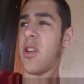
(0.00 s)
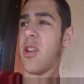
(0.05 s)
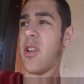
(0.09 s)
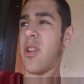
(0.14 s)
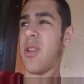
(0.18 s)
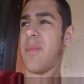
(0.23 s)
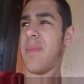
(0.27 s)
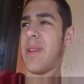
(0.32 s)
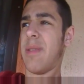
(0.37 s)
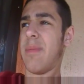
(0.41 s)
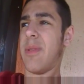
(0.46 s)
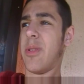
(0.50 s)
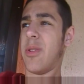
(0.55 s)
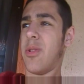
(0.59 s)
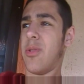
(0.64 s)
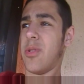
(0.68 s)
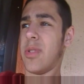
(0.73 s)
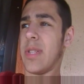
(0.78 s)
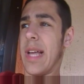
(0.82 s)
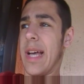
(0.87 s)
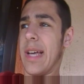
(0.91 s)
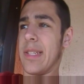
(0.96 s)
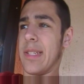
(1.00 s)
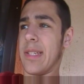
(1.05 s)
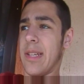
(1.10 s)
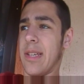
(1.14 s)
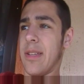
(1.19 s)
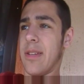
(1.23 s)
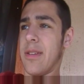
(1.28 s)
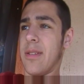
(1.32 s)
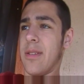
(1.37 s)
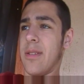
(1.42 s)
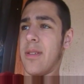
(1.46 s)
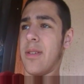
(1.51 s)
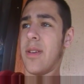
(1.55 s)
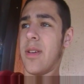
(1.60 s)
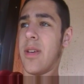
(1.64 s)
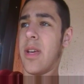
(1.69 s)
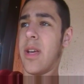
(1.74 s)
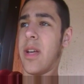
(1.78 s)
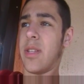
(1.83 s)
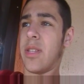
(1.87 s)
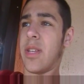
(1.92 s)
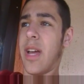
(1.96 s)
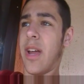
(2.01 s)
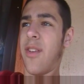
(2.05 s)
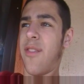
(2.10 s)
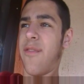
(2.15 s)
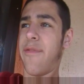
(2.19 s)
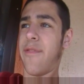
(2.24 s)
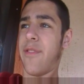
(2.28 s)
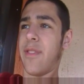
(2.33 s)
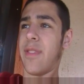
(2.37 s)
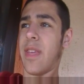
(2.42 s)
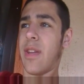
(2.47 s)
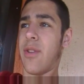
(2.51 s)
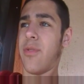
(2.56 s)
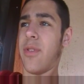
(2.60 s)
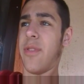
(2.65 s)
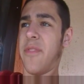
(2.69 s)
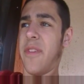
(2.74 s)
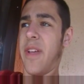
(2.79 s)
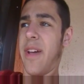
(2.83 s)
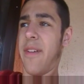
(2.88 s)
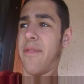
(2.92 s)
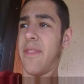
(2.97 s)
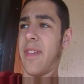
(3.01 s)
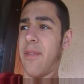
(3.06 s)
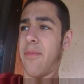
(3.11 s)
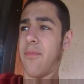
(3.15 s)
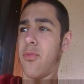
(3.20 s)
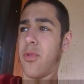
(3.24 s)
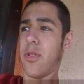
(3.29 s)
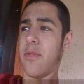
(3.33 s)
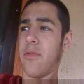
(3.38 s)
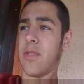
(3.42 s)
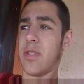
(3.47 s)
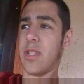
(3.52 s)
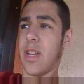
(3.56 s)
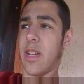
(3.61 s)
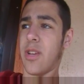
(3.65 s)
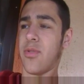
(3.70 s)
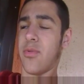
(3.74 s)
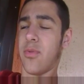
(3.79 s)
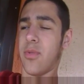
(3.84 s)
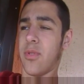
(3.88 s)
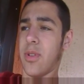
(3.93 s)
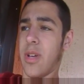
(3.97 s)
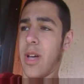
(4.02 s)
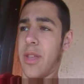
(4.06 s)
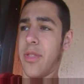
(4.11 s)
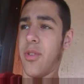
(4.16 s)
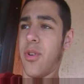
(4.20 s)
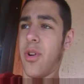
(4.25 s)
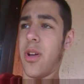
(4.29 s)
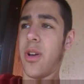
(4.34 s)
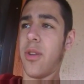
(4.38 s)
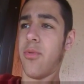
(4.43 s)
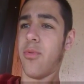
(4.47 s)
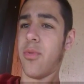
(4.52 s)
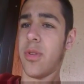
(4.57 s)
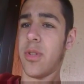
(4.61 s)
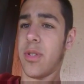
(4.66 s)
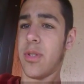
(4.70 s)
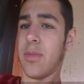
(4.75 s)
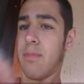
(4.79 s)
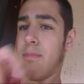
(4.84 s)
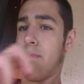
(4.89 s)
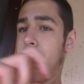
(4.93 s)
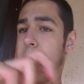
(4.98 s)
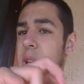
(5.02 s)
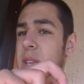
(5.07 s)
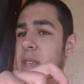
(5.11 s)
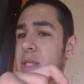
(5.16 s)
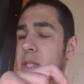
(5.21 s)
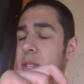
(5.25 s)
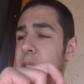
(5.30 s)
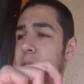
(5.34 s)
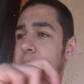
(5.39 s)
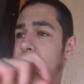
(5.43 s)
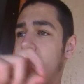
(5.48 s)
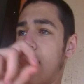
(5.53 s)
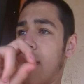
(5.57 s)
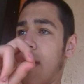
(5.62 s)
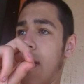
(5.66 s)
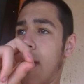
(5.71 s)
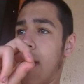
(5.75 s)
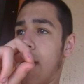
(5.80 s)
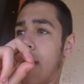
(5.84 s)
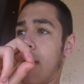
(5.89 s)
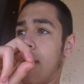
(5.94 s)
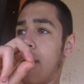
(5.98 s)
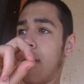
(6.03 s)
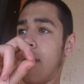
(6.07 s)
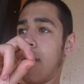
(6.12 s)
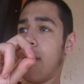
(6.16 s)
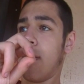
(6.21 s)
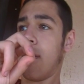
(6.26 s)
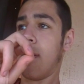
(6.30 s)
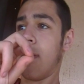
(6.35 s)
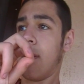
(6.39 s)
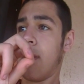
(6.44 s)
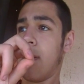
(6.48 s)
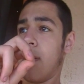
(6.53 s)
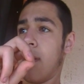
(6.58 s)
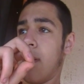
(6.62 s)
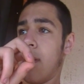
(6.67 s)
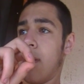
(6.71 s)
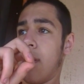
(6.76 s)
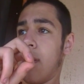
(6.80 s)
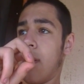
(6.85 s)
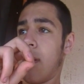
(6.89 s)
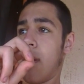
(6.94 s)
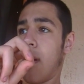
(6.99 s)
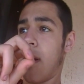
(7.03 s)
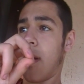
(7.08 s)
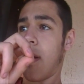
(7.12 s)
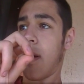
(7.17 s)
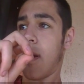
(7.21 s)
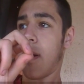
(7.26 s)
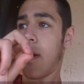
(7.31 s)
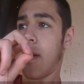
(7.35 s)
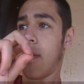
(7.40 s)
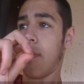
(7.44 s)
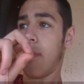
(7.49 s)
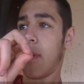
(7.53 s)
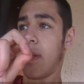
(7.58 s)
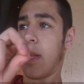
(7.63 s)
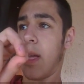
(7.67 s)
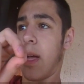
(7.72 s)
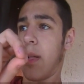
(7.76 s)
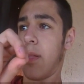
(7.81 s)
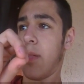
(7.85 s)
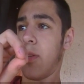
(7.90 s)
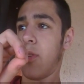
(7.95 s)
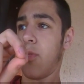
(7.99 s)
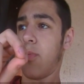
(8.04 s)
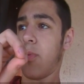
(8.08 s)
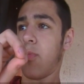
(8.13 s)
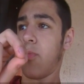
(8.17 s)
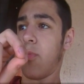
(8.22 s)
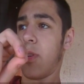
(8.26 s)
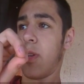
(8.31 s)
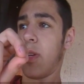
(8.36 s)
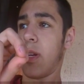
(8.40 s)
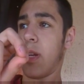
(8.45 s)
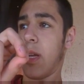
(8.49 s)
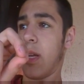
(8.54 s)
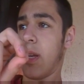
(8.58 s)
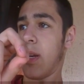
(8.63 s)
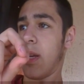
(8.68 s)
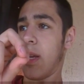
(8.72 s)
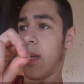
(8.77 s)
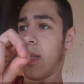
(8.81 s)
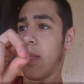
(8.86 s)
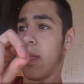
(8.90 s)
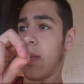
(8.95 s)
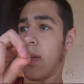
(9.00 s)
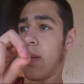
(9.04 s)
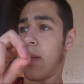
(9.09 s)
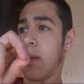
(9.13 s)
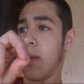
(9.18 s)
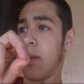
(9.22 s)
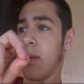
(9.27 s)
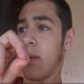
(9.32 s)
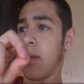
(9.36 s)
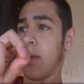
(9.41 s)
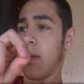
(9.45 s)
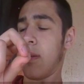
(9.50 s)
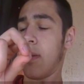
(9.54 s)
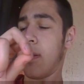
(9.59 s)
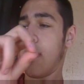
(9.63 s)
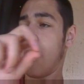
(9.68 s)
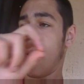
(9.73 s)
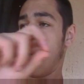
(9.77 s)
It might have been closed last night. It's kind of, they don't even have that weird of a schedule. I thought it was Mexican and Italian open one night, and then